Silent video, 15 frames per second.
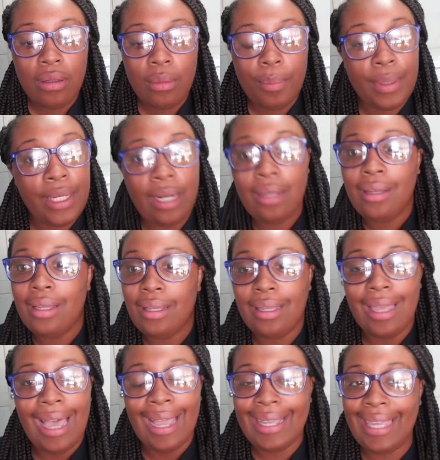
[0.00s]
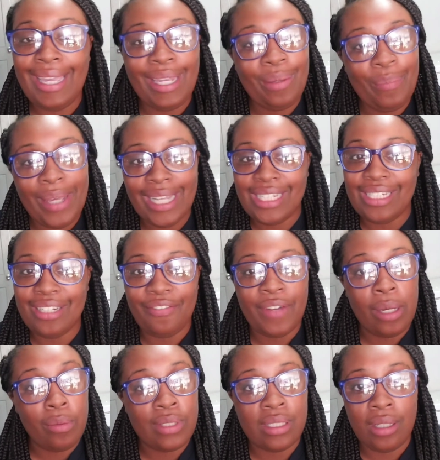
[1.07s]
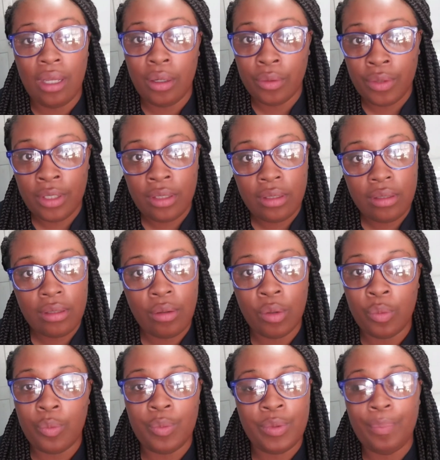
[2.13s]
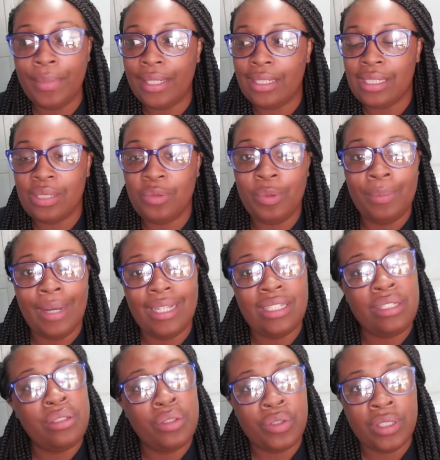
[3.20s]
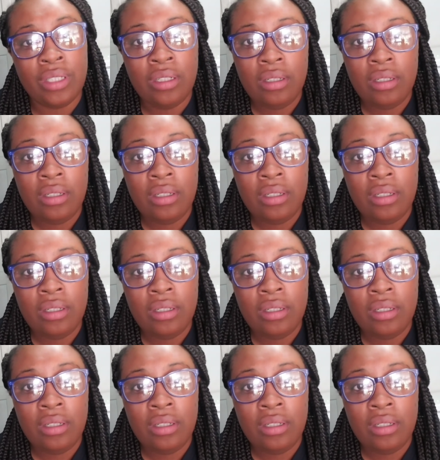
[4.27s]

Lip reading: But I can't imagine if I was alone, or me just with my children.